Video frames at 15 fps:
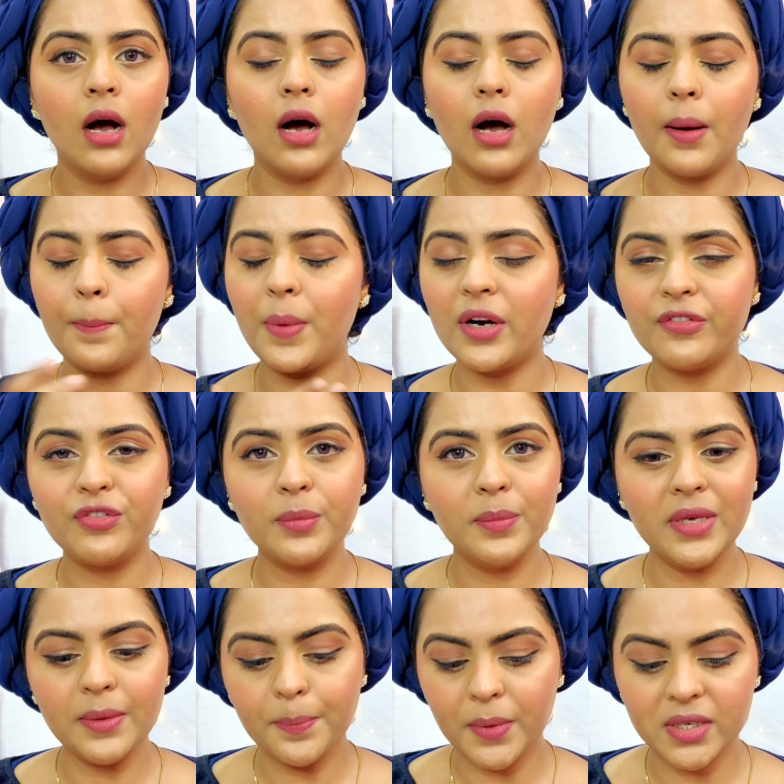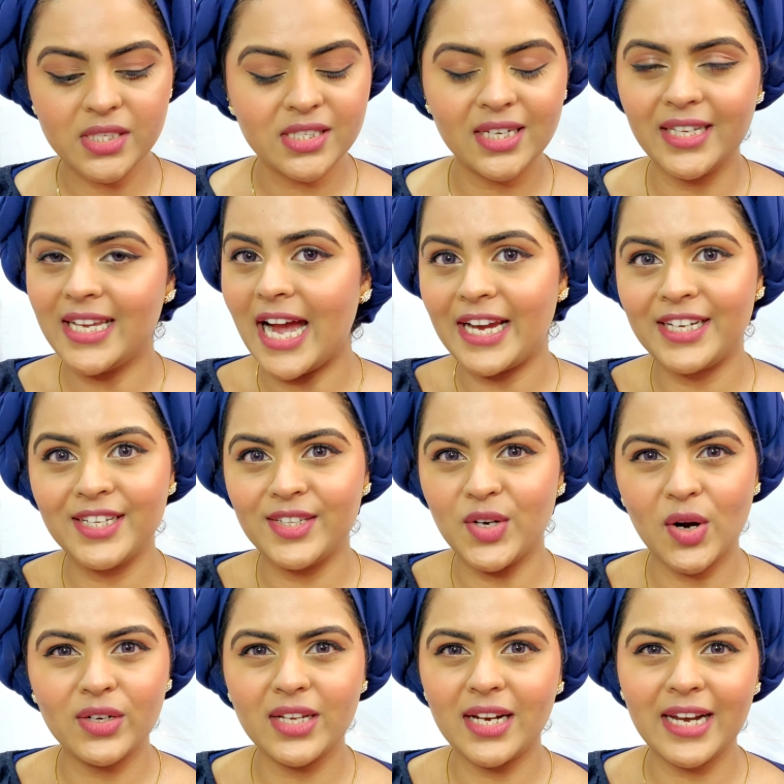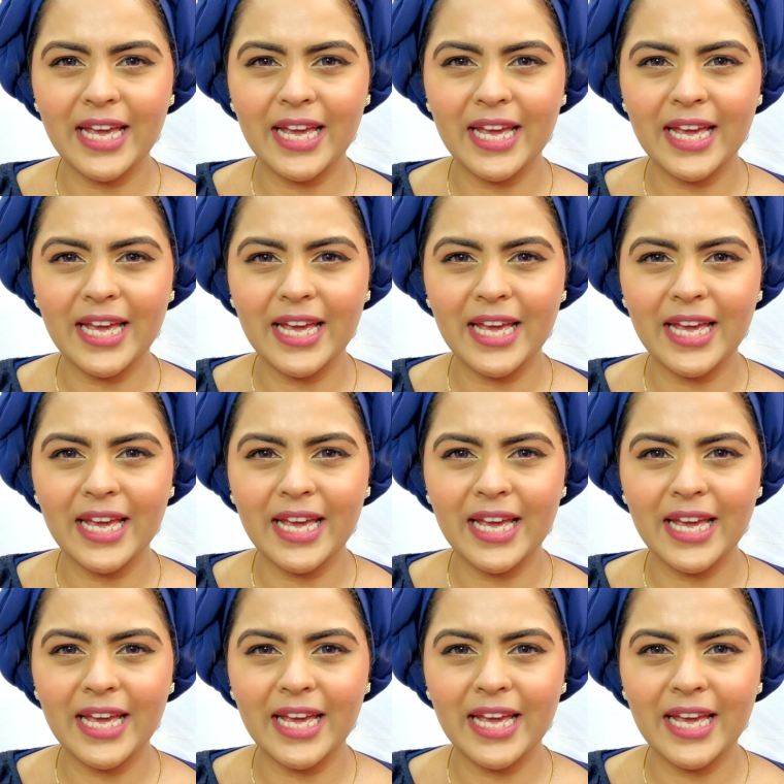uh, but for me personally i did not